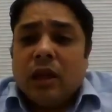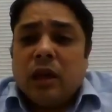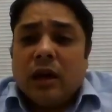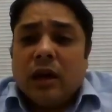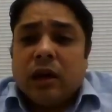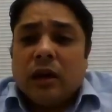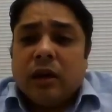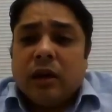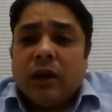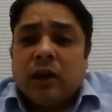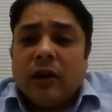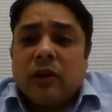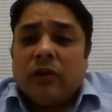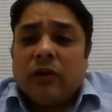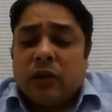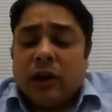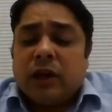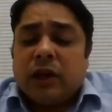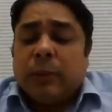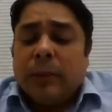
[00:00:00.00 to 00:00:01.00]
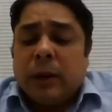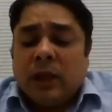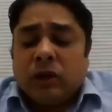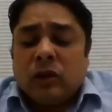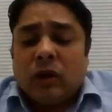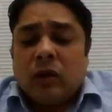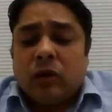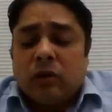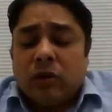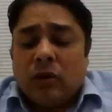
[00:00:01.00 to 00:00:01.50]
it
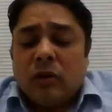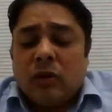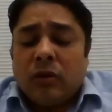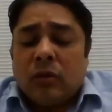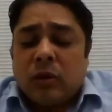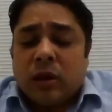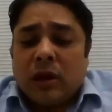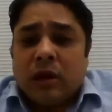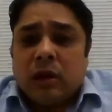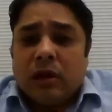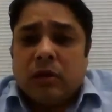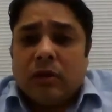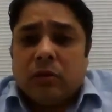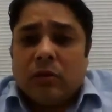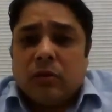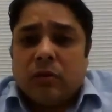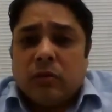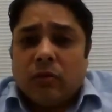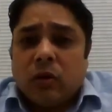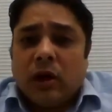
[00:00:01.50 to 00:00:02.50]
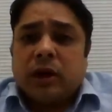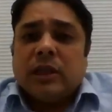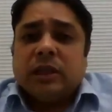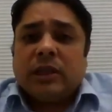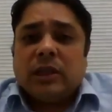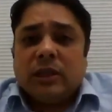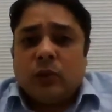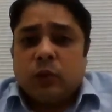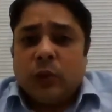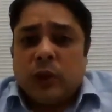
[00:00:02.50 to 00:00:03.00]
depends on what
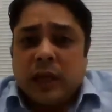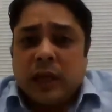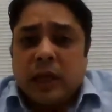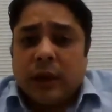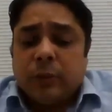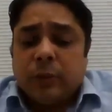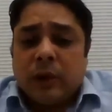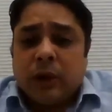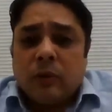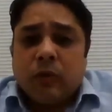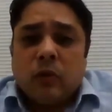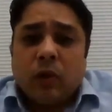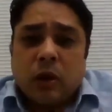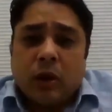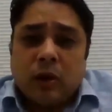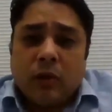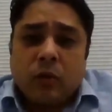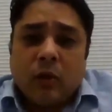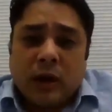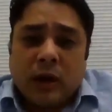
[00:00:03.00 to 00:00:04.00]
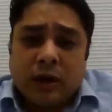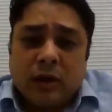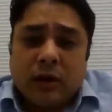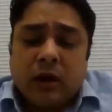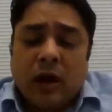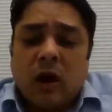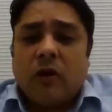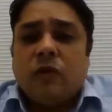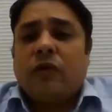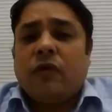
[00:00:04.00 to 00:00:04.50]
distance we are keeping,
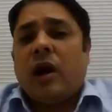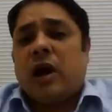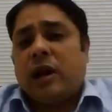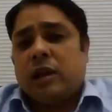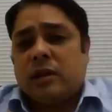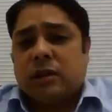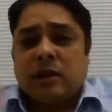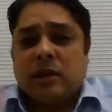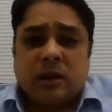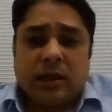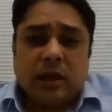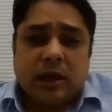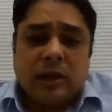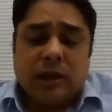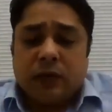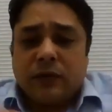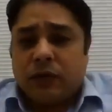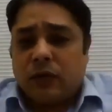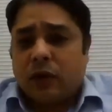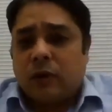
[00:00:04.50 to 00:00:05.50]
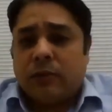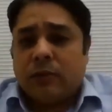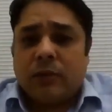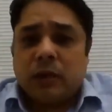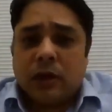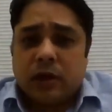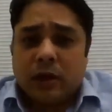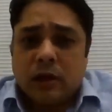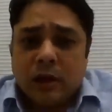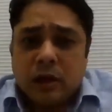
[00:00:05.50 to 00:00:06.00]
how far is the cylinder
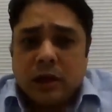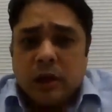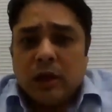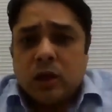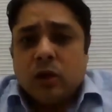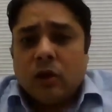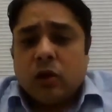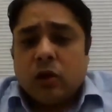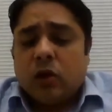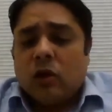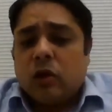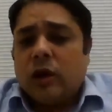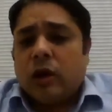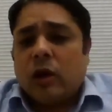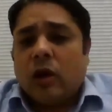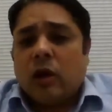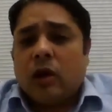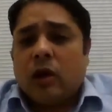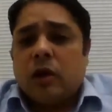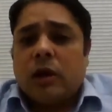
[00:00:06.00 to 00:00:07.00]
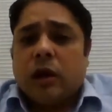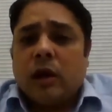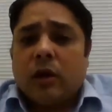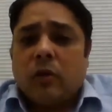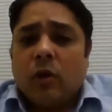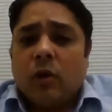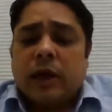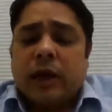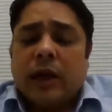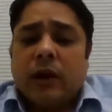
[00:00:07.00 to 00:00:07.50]
from the hood,
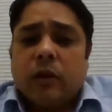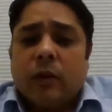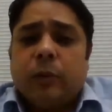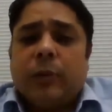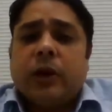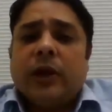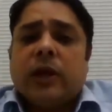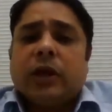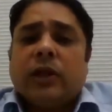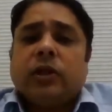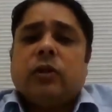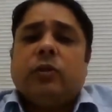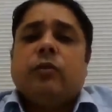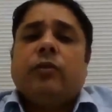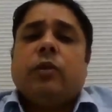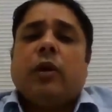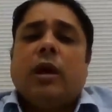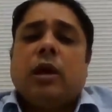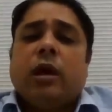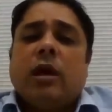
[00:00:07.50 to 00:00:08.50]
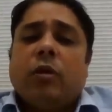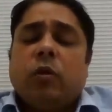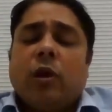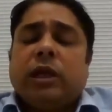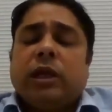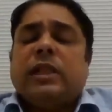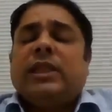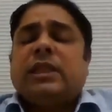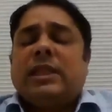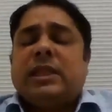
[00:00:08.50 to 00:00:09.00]
or what kind of protection,
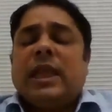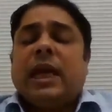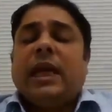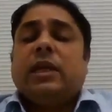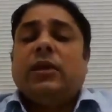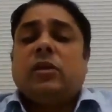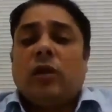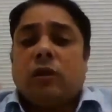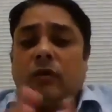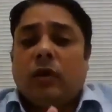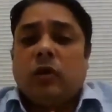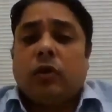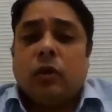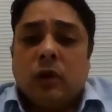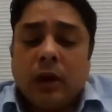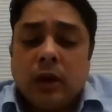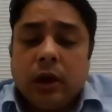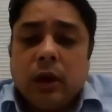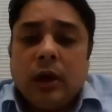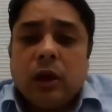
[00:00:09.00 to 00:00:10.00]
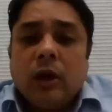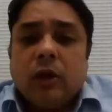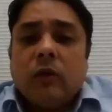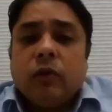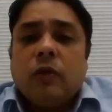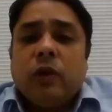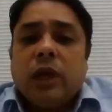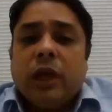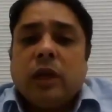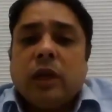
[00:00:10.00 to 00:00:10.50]
what is the size of the hood.
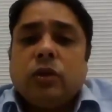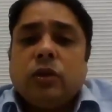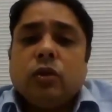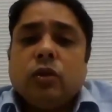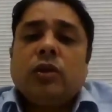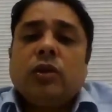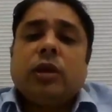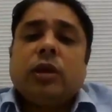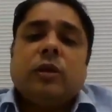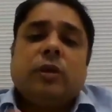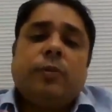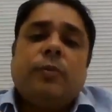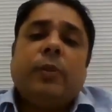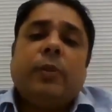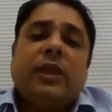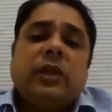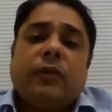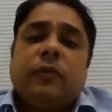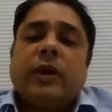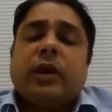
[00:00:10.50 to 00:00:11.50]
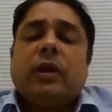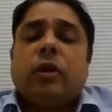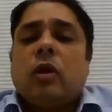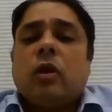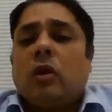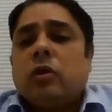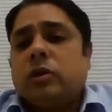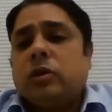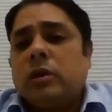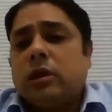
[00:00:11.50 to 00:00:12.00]
We choose a specific
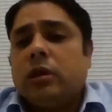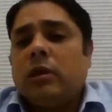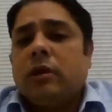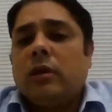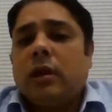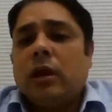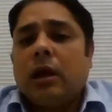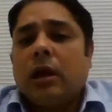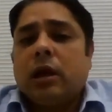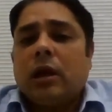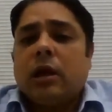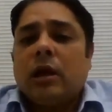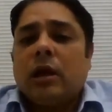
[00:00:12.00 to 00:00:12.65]
nozzle